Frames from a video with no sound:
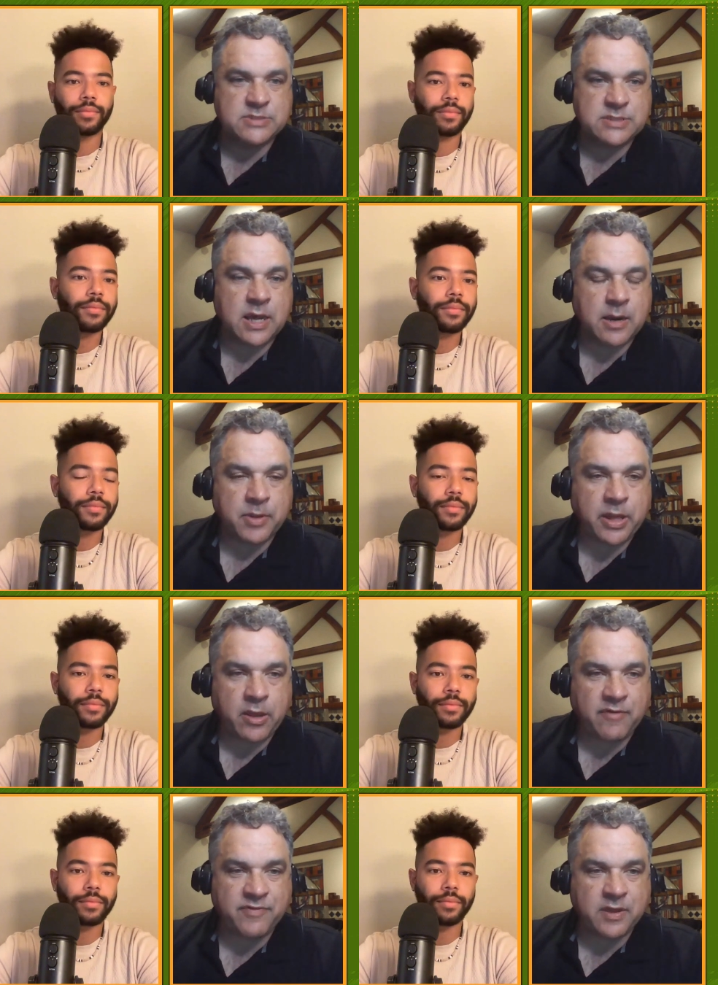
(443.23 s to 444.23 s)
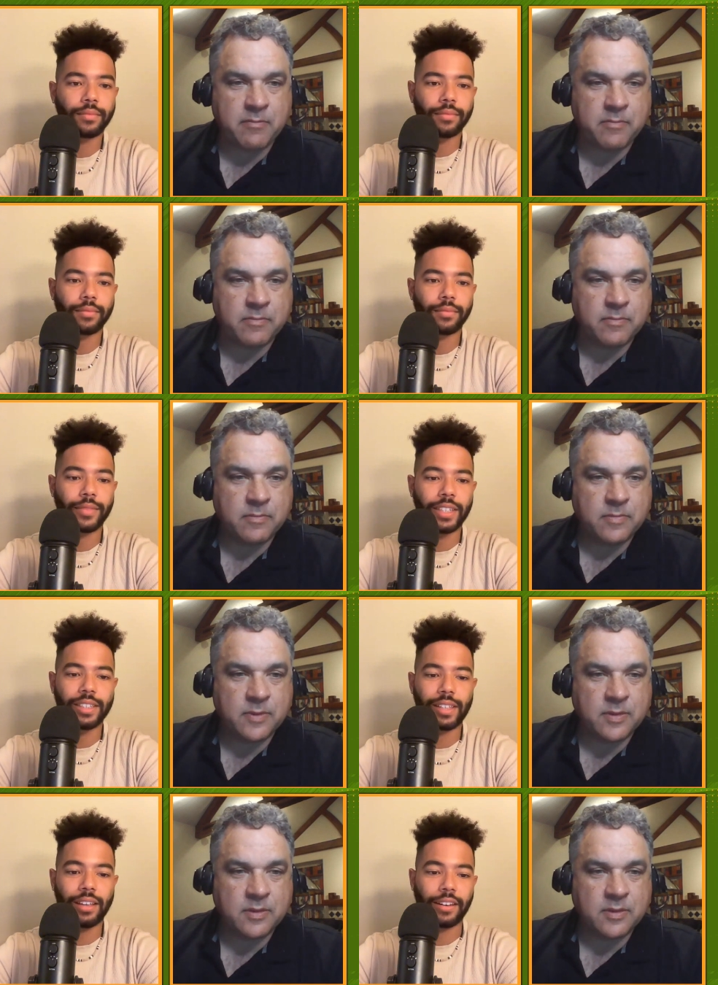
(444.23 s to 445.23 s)
Speaker 1: is not a playoff team.
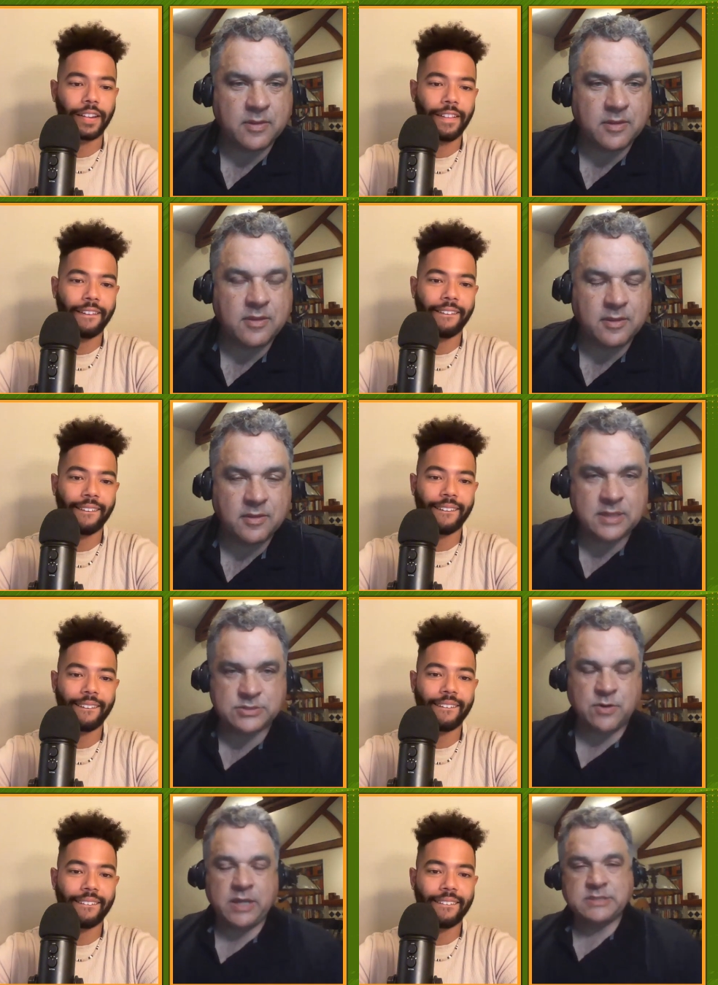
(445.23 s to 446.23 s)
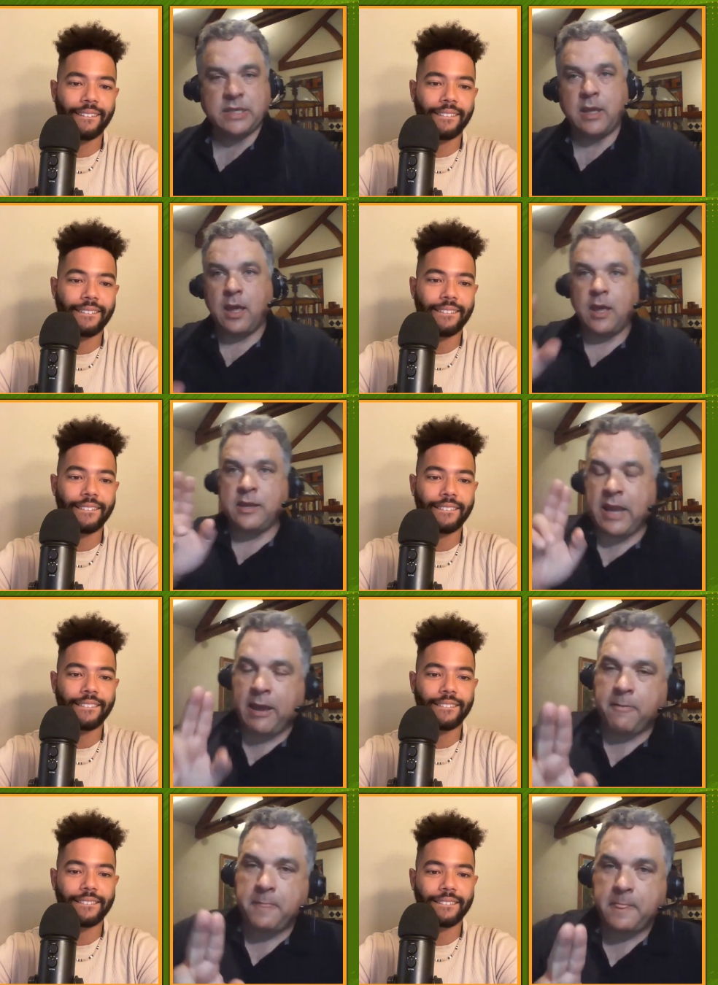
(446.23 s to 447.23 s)
Insane. That's crazy.
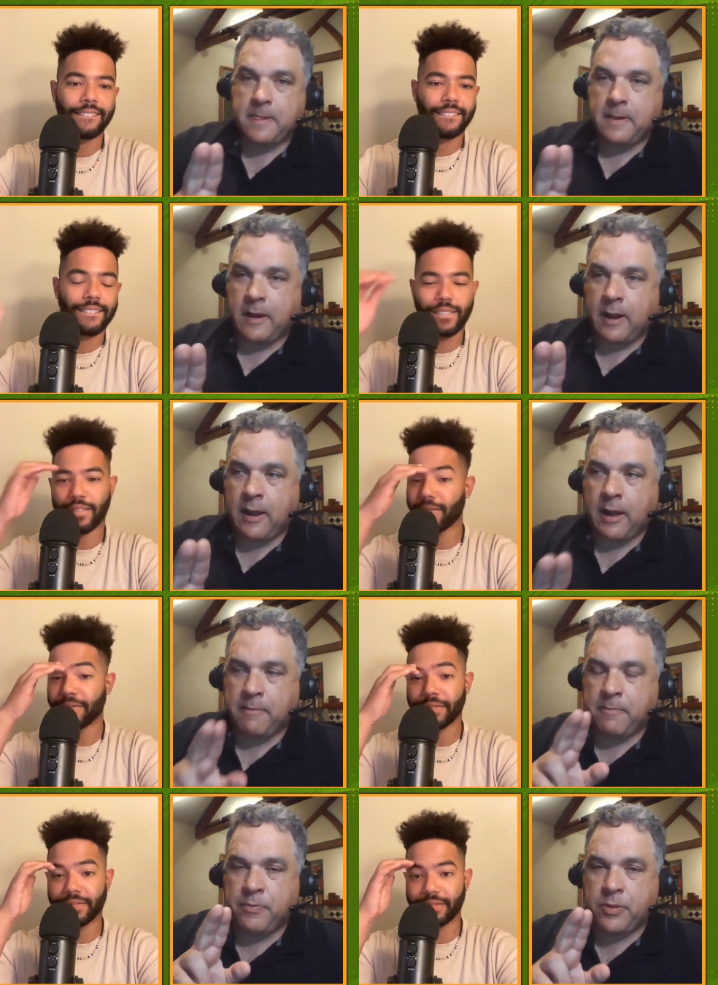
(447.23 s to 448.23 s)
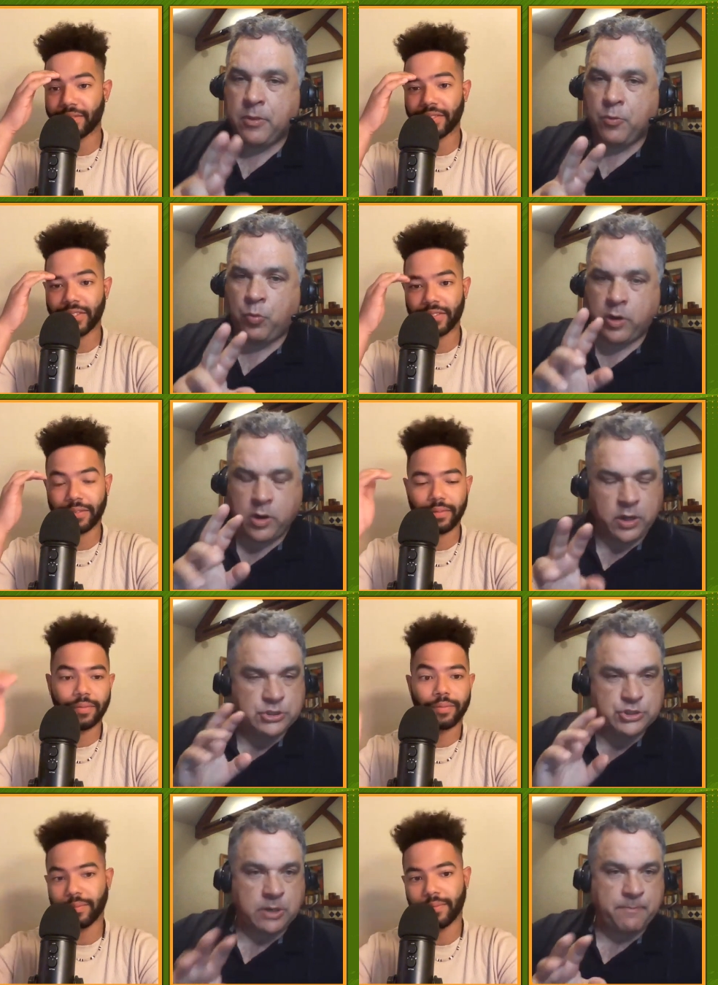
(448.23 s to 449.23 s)
Now, uh, we're going to
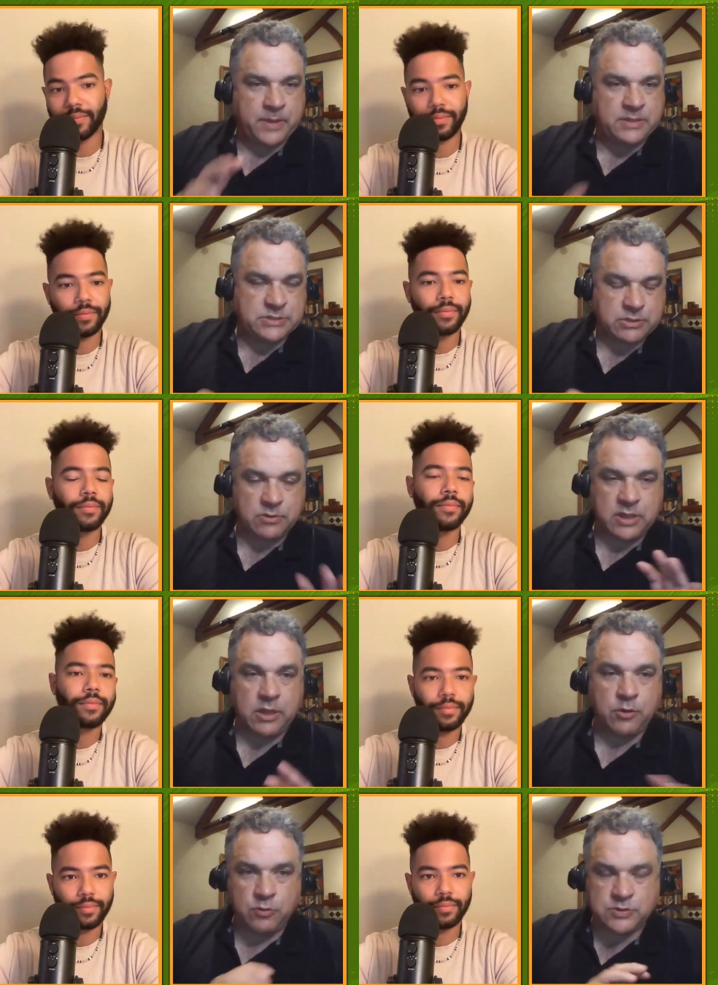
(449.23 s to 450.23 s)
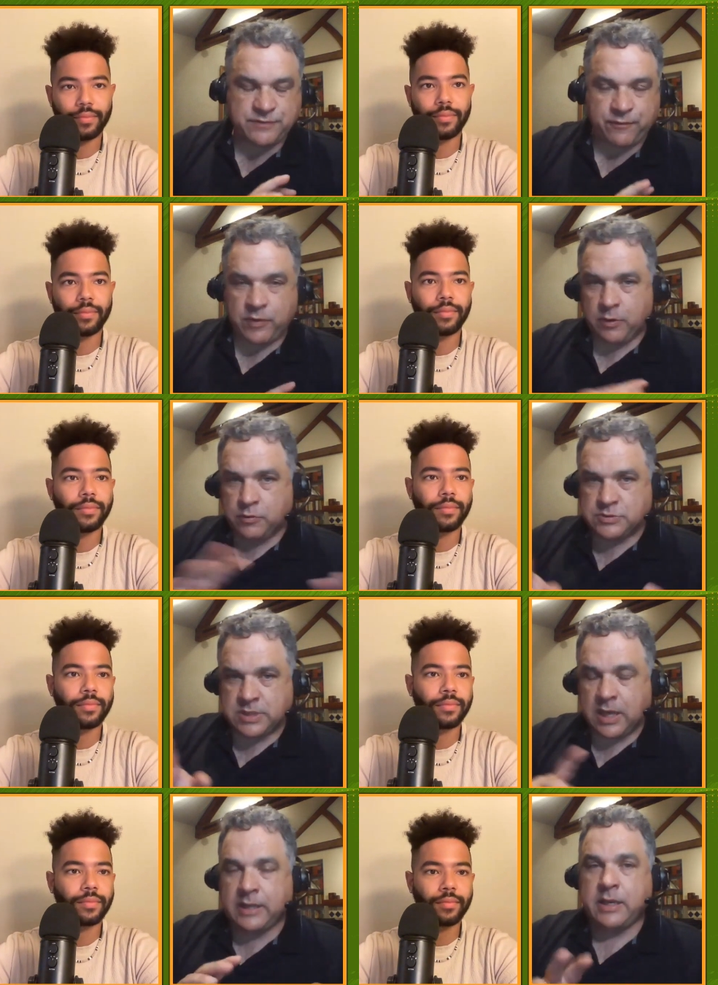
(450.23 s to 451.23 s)
jump into the who's for real, who's
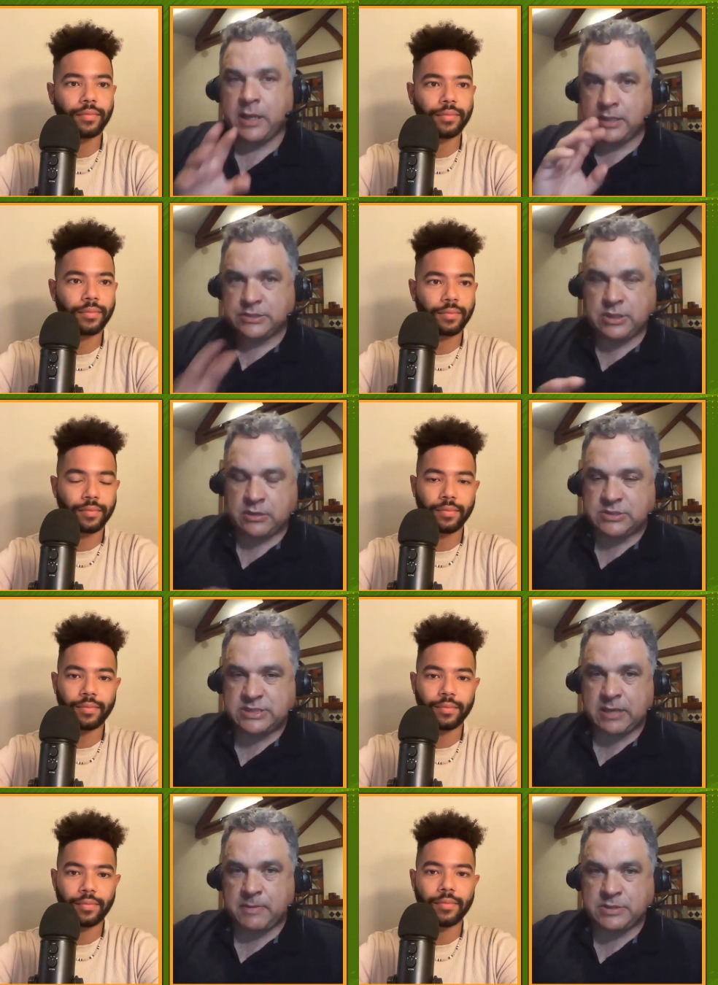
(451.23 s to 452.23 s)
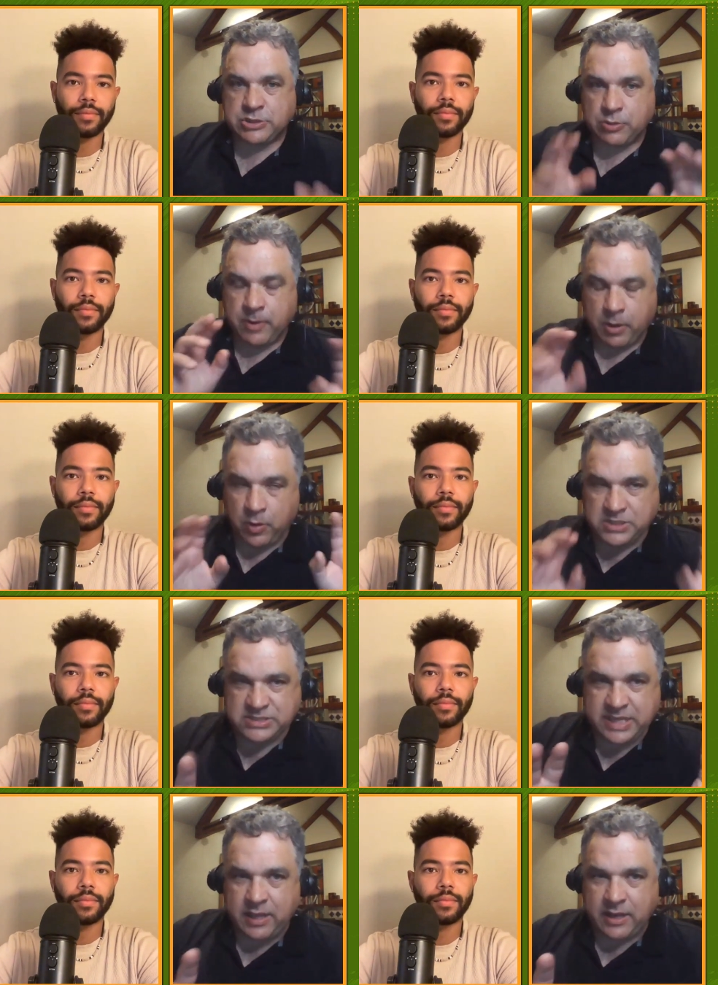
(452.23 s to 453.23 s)
not, starting segment two. But I want to stay